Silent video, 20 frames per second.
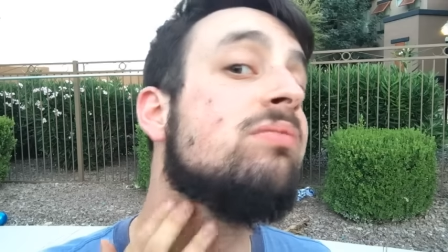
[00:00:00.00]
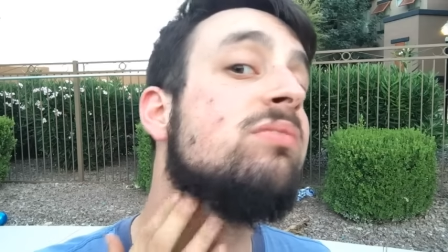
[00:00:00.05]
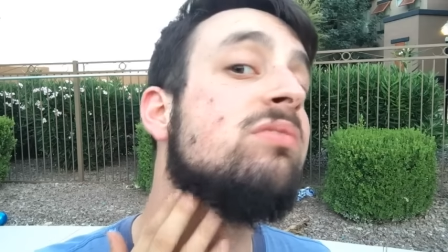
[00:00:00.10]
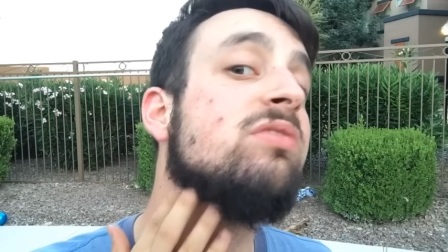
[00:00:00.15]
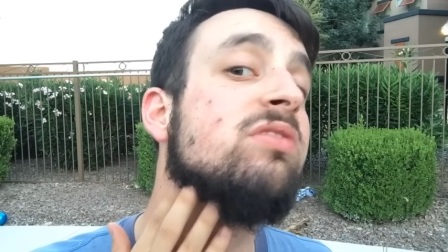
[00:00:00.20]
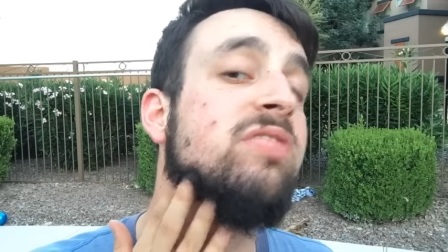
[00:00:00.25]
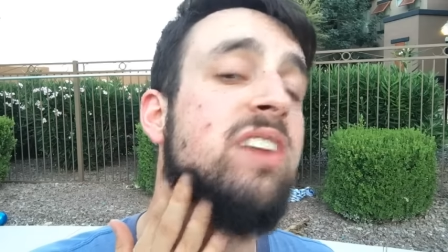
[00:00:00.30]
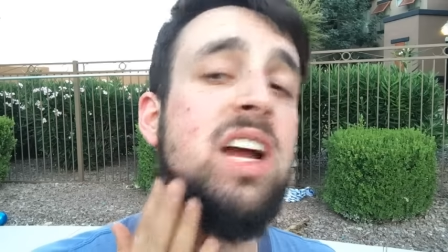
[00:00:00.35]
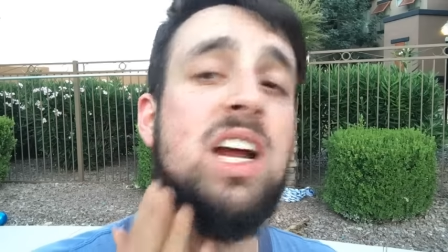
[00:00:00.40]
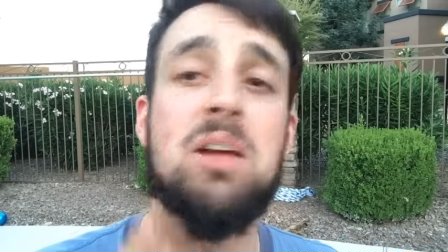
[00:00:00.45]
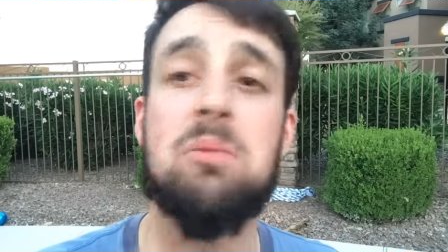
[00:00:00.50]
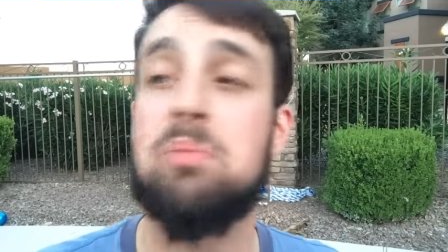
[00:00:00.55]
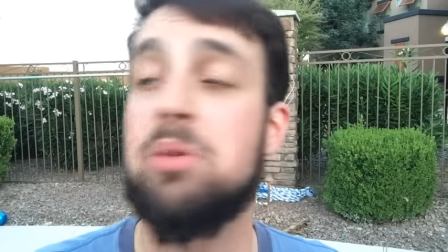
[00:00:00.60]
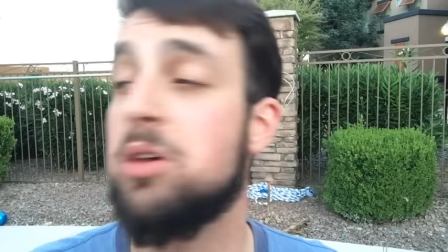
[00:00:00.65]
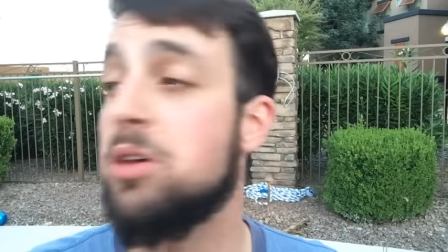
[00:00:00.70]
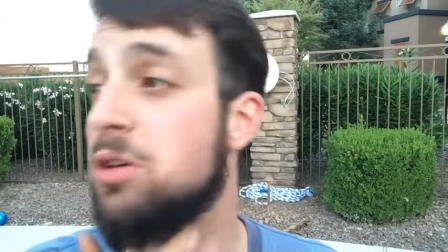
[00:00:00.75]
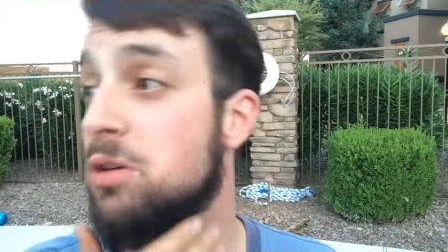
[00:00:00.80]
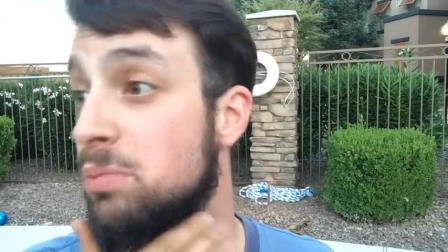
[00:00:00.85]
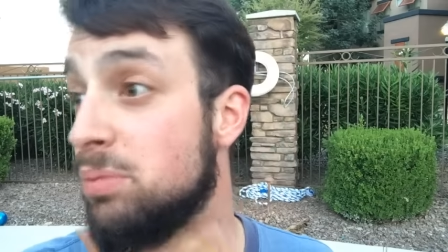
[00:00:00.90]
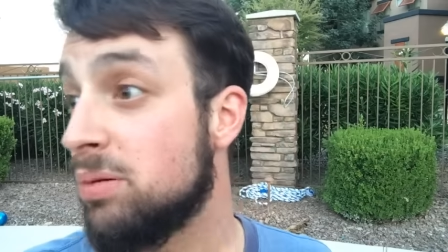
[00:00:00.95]
Very
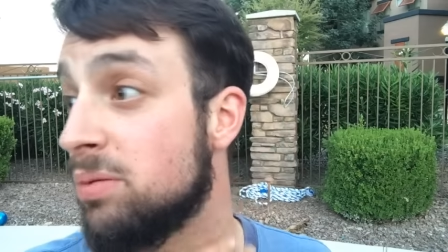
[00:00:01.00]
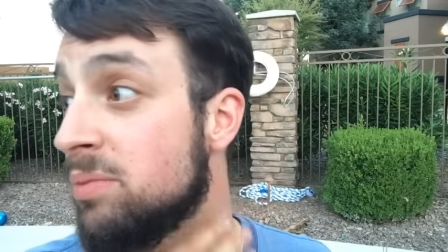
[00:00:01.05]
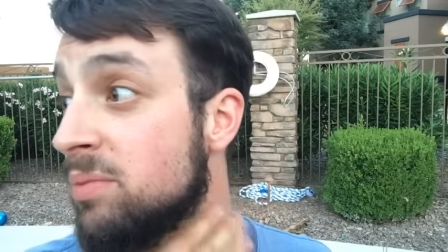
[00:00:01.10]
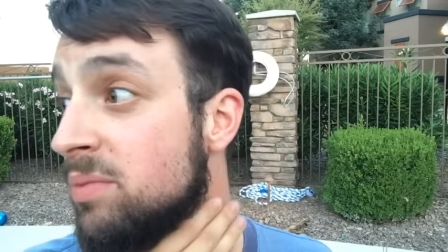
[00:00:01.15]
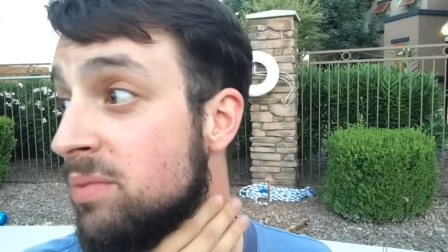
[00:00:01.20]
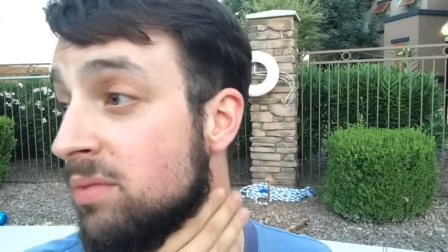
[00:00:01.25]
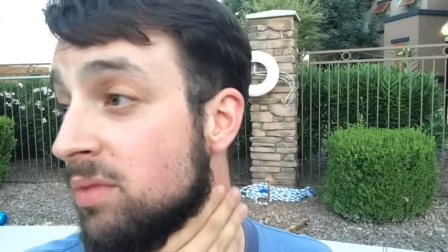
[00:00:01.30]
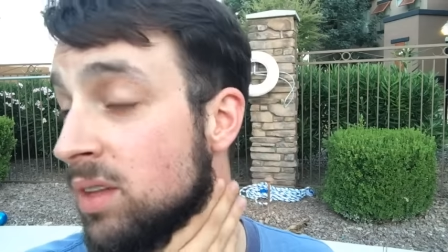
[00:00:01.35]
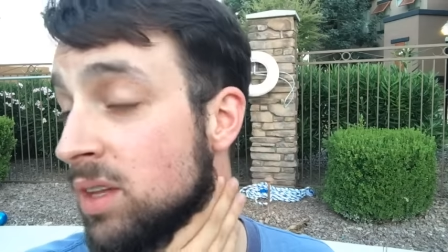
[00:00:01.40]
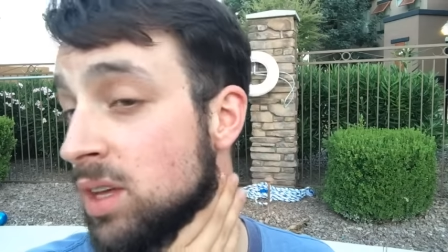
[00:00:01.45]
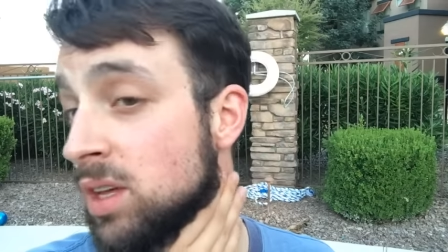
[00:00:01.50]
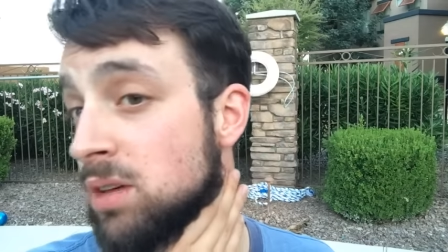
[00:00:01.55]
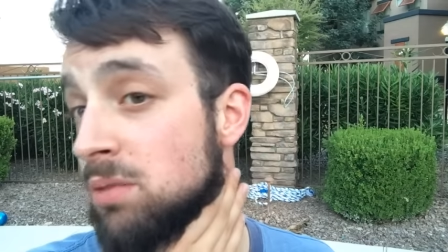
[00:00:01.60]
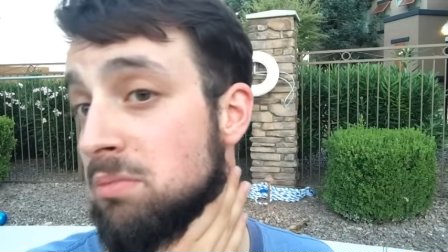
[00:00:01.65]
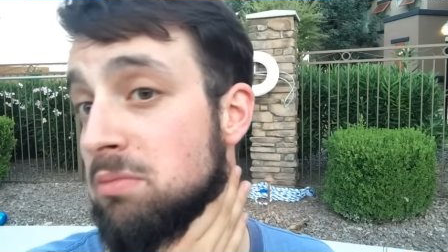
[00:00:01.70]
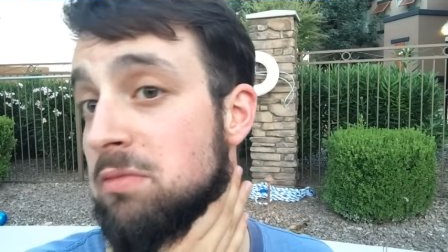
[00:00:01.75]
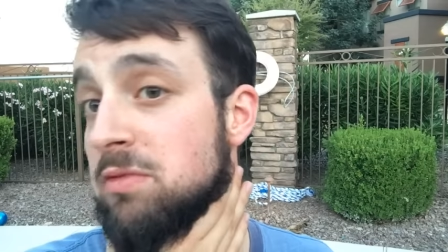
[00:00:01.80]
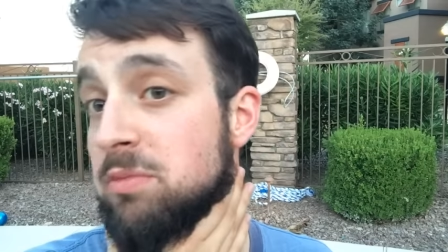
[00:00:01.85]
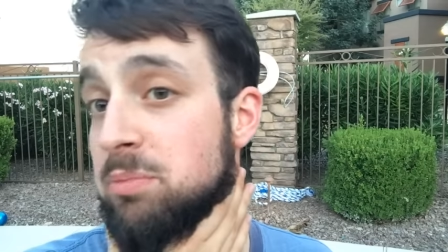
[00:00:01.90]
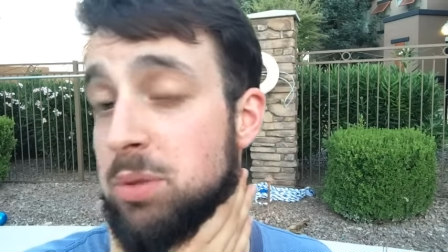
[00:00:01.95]
pub,
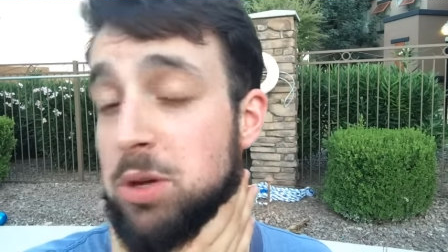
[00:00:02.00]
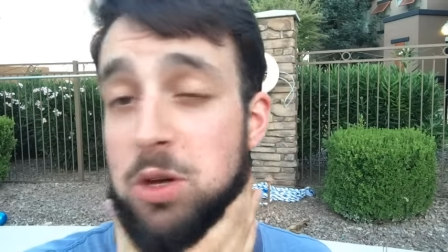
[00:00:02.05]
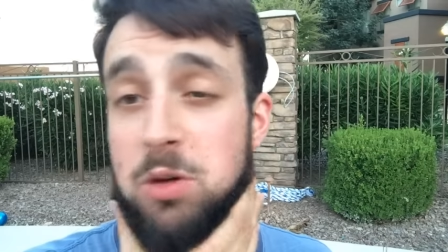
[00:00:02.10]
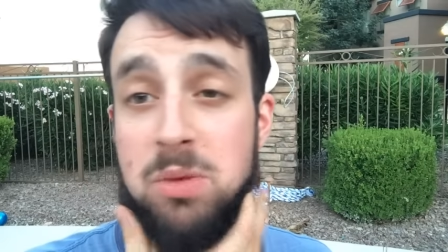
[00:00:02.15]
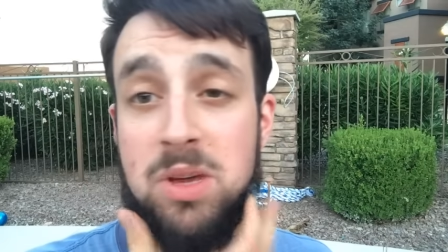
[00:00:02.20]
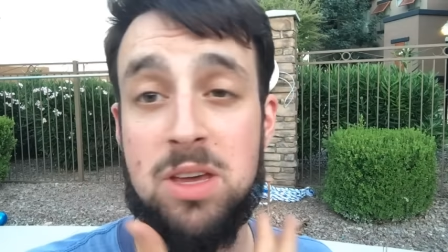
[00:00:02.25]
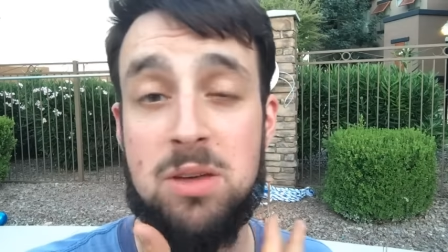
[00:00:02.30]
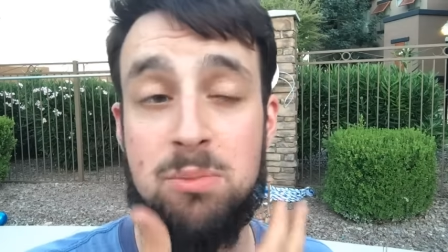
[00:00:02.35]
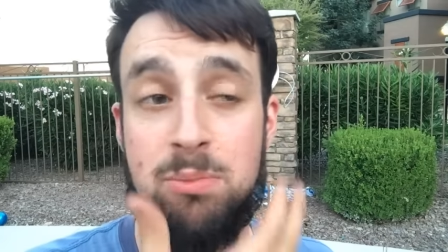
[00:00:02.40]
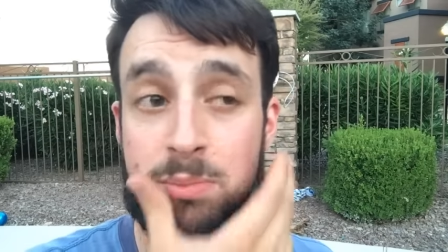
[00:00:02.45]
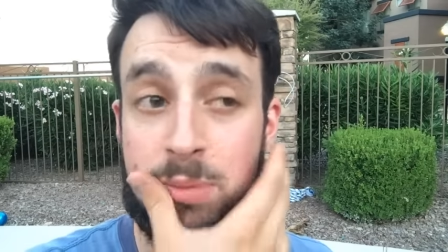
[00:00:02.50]
puby,